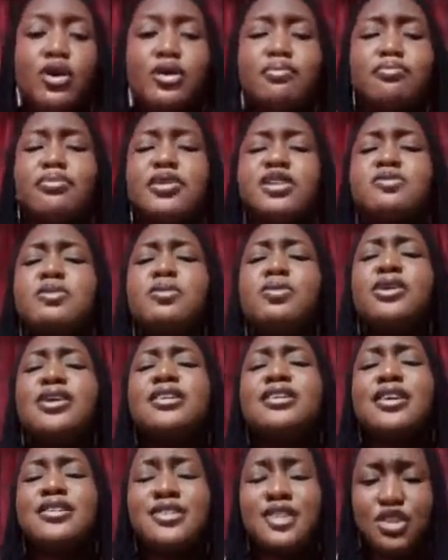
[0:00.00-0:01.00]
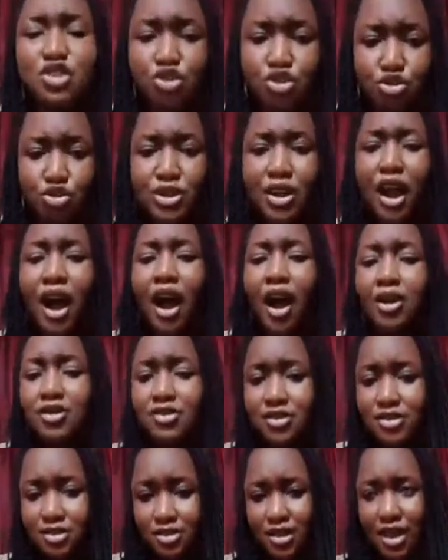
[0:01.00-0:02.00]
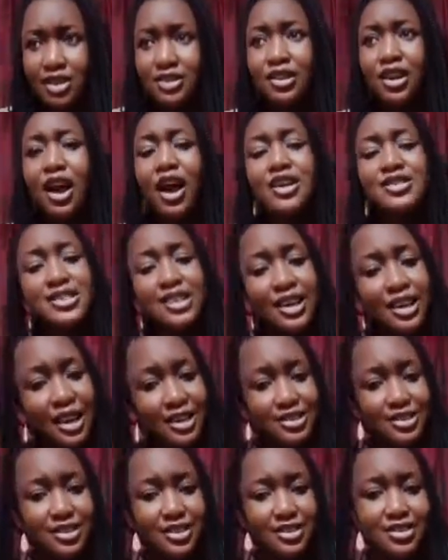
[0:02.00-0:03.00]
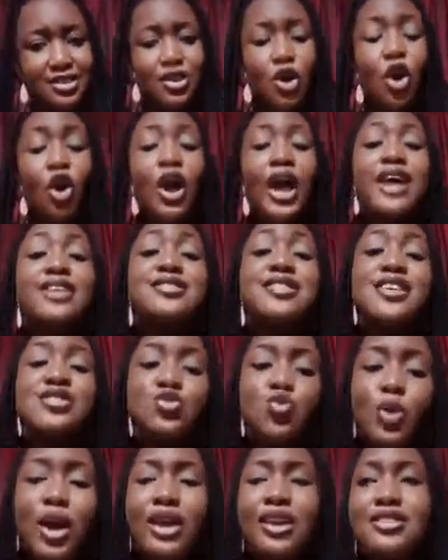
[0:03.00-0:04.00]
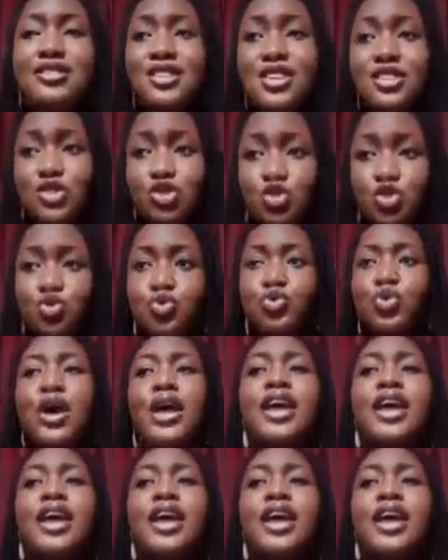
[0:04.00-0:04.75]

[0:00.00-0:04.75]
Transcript: meet people in SS3 arts and the art classes, SS1, SS2.